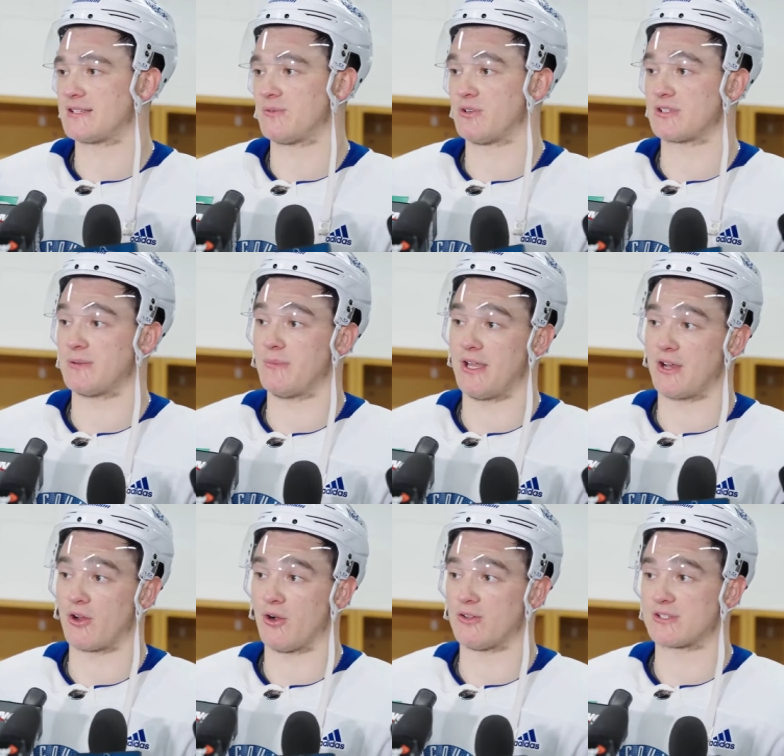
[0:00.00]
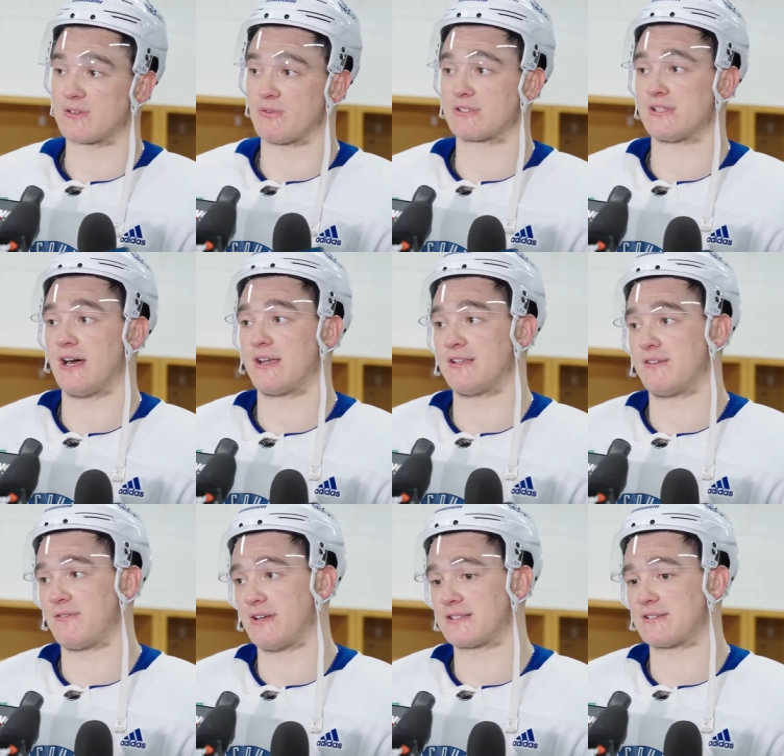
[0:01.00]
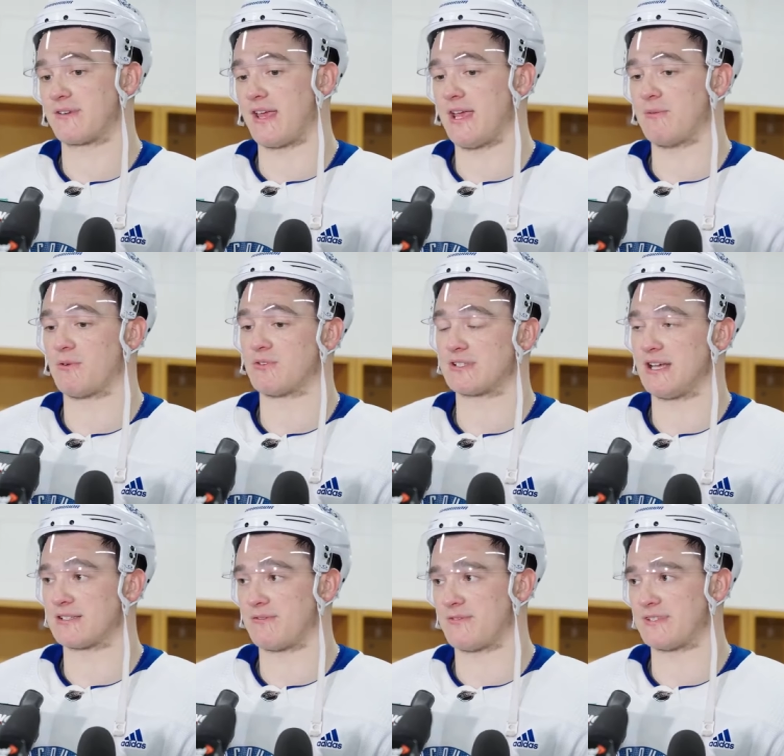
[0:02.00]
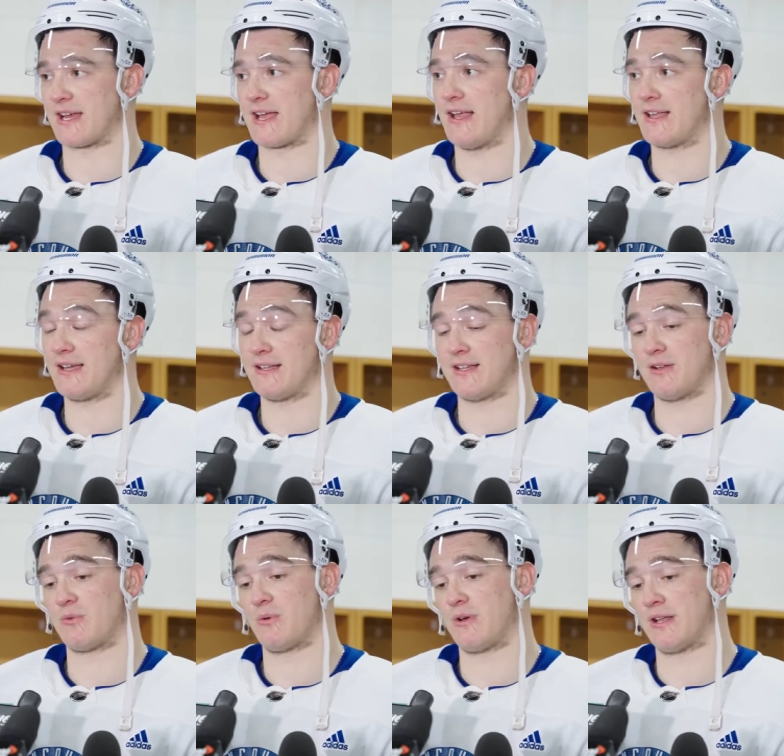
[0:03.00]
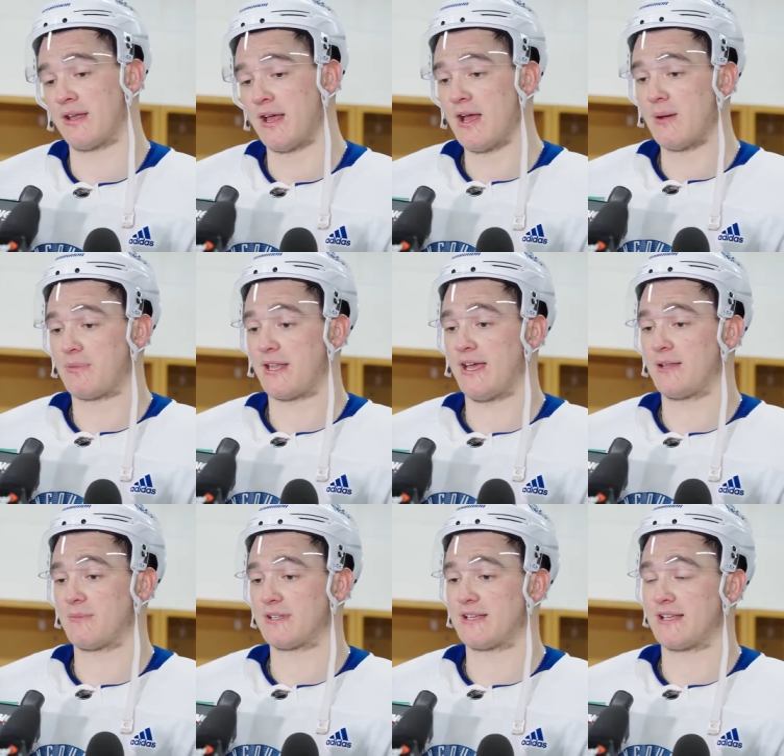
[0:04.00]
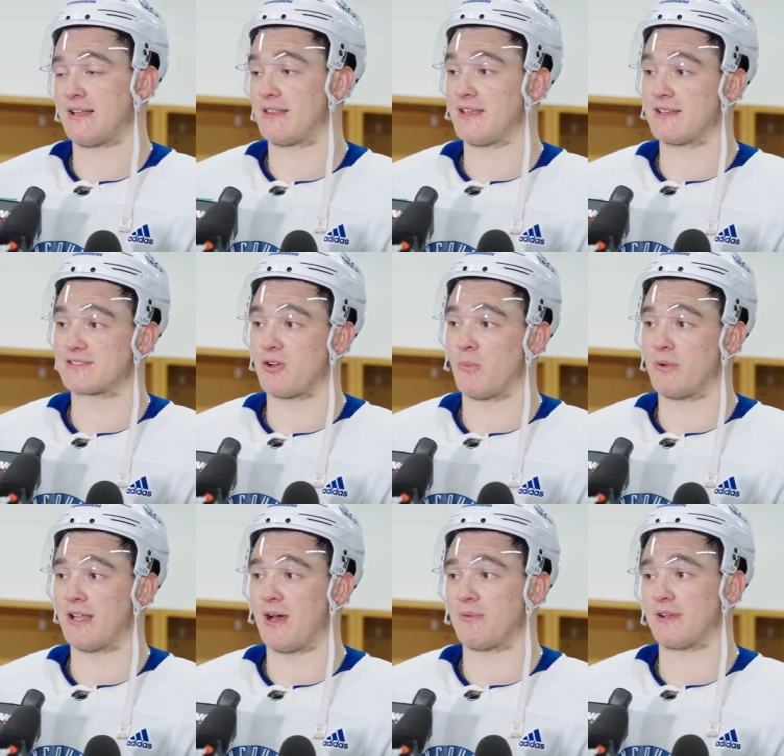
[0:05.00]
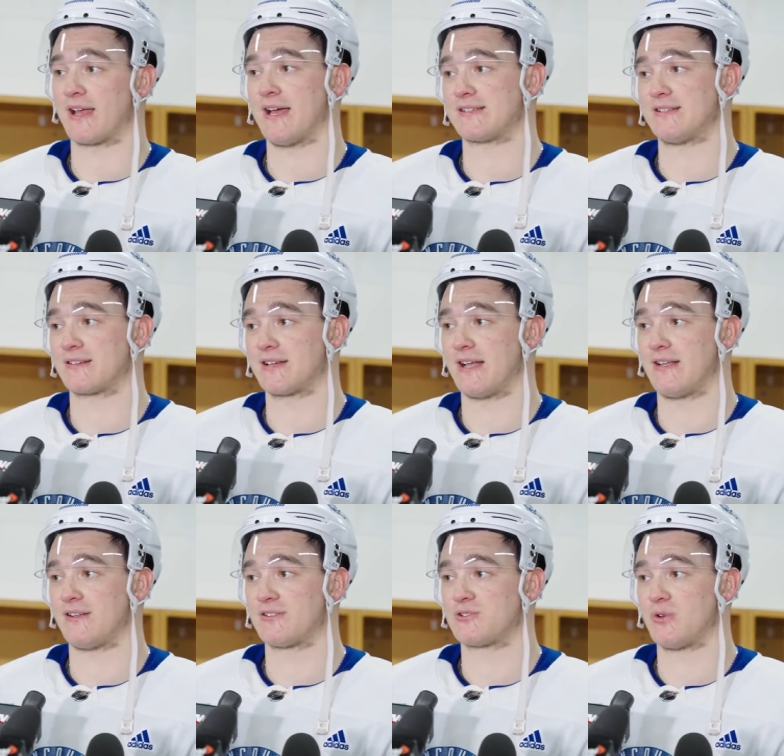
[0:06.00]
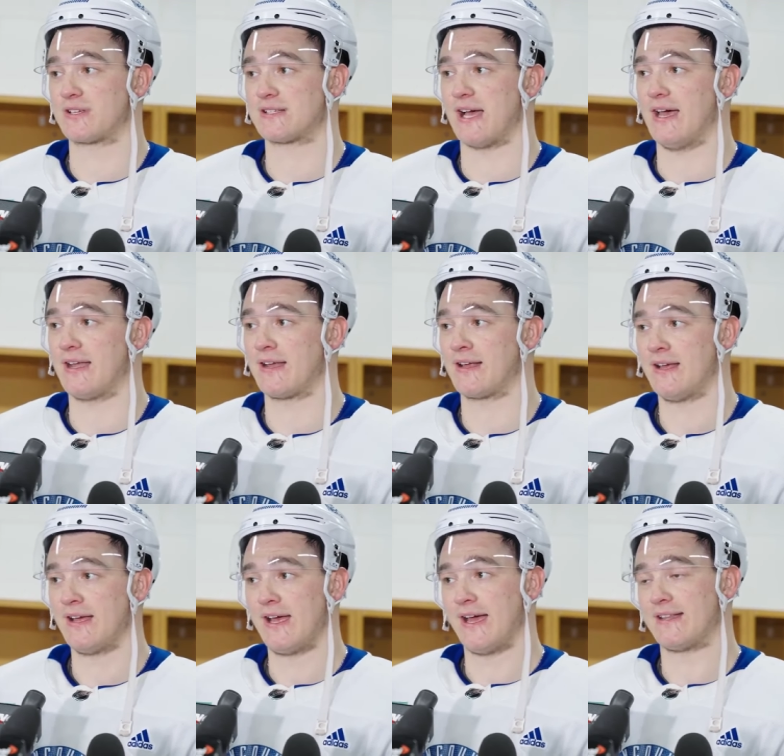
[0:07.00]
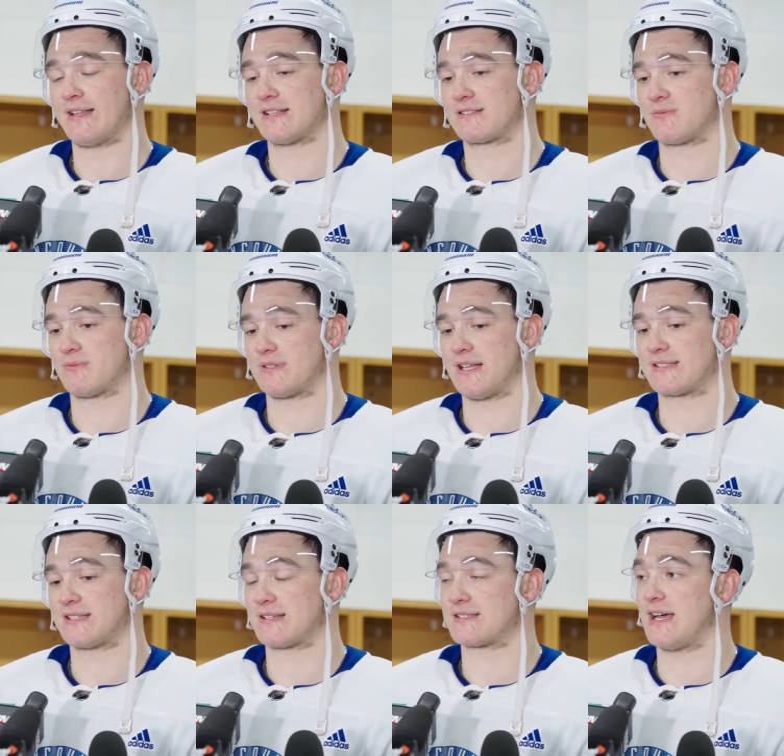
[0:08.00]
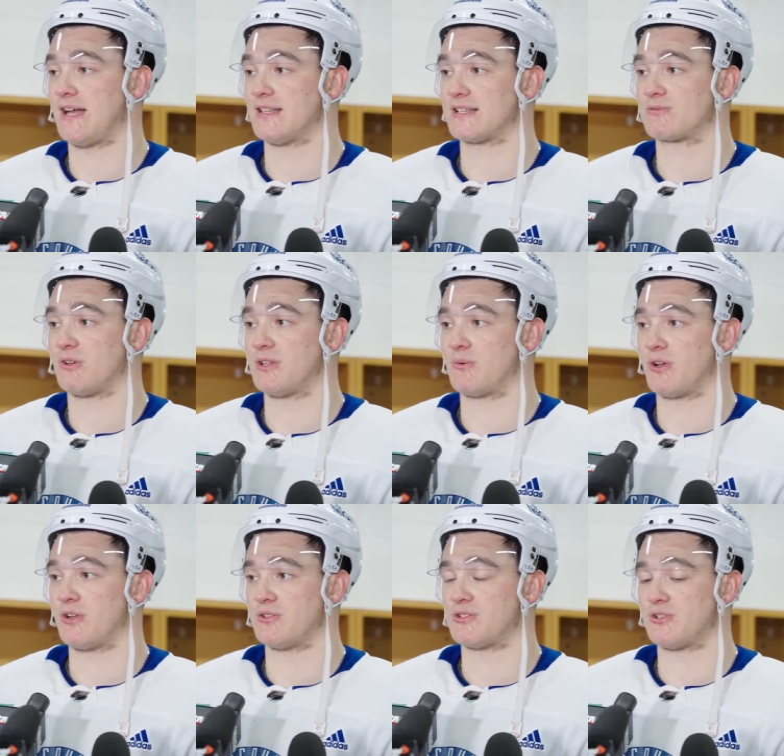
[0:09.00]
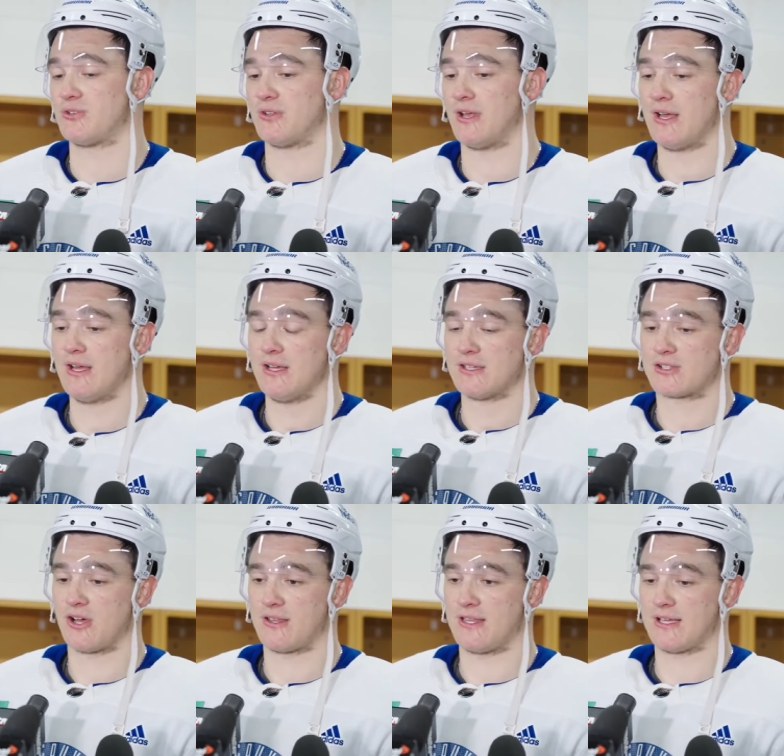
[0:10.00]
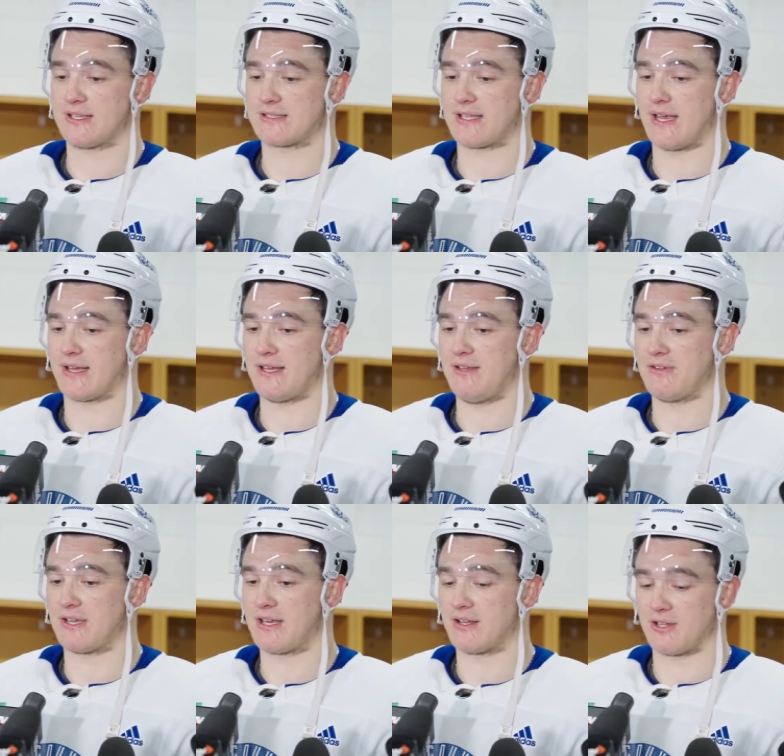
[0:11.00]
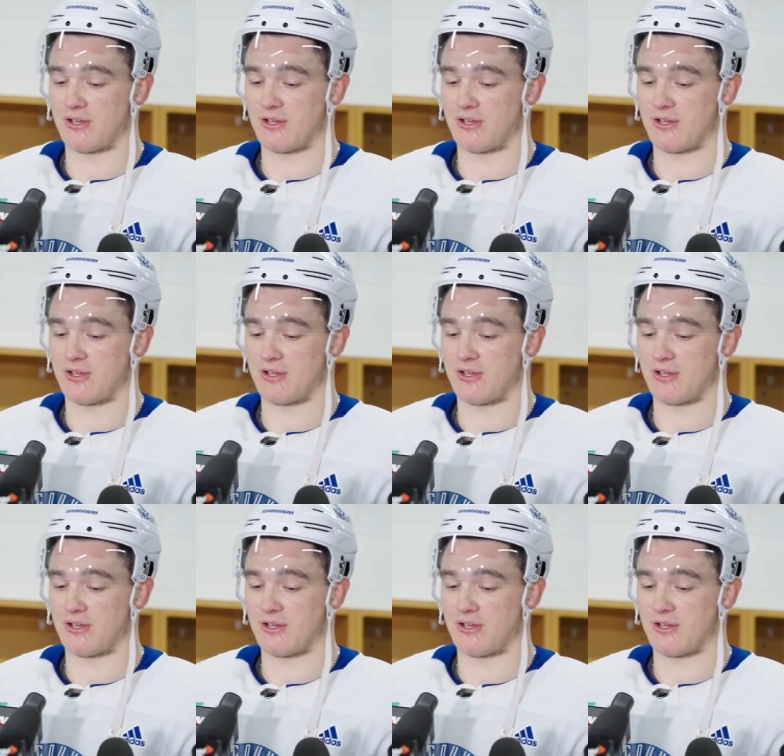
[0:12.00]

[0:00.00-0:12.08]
It wasn't many goals. It was a lot of defensive game. It was lots of physicality. And then we went play Edmonton, and things opened up and guys got a little too exciting. And that's that's their style. That's what they want you to do. So I think it's like even keel.